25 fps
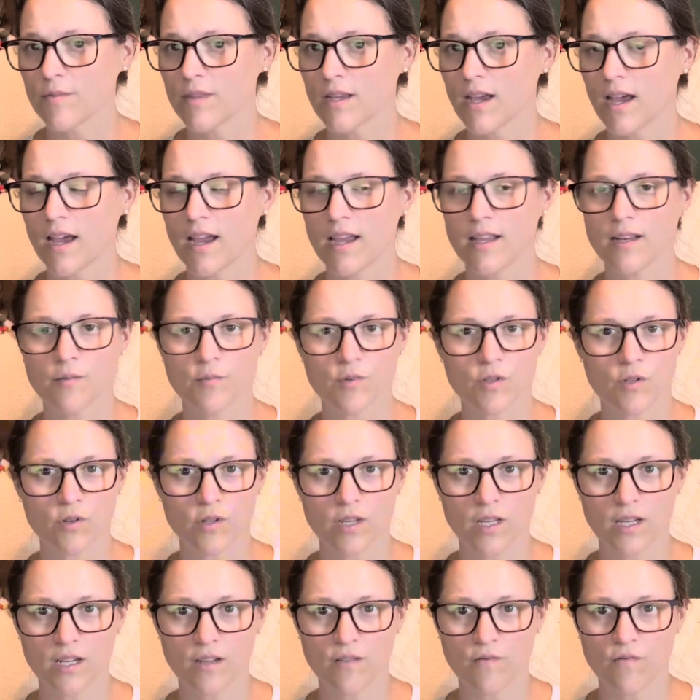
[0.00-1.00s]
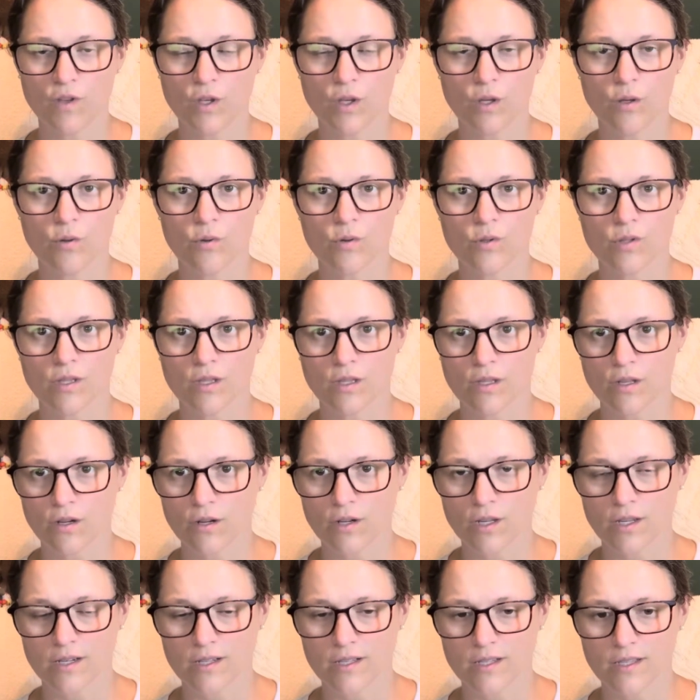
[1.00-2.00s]
items are getting views and they're
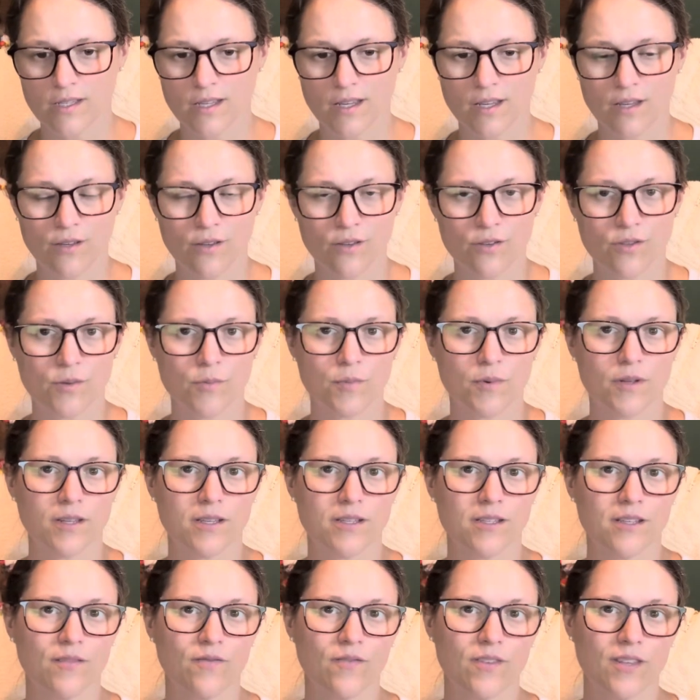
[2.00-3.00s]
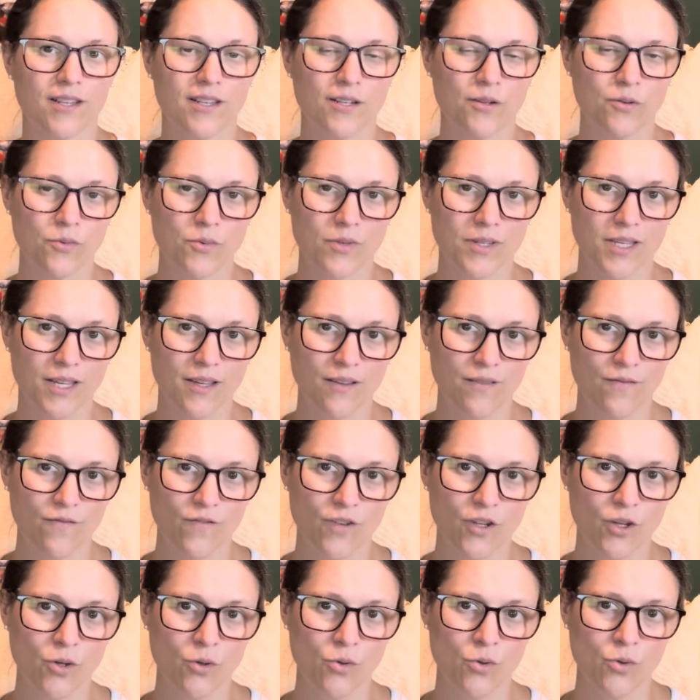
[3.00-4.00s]
getting sales, because if they don't get
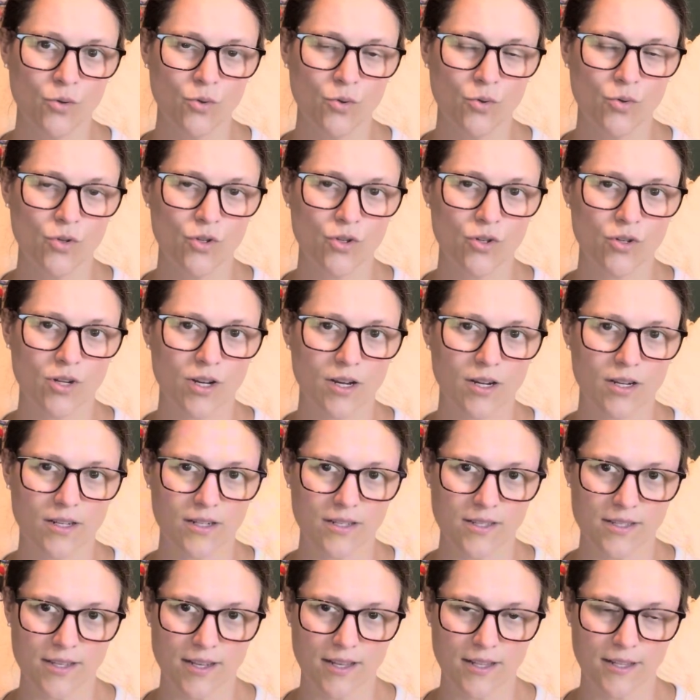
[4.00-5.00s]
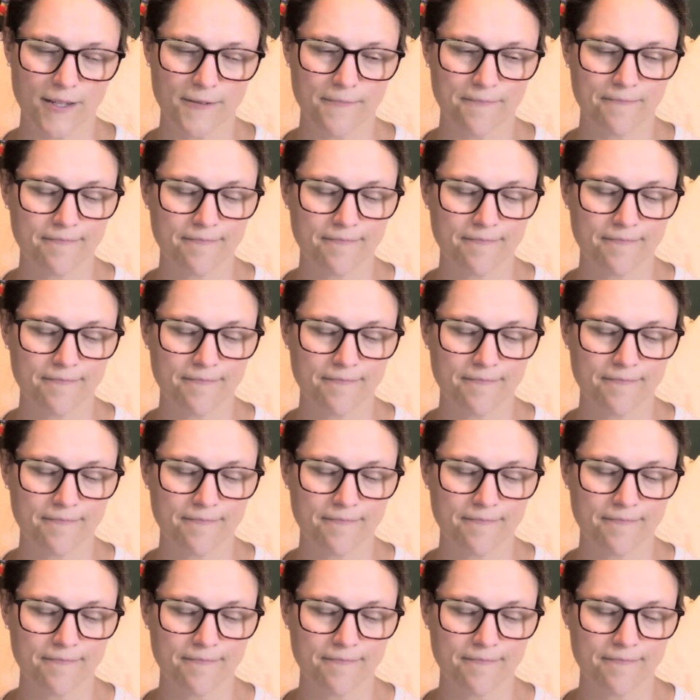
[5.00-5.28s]
views, you're not going to sell it.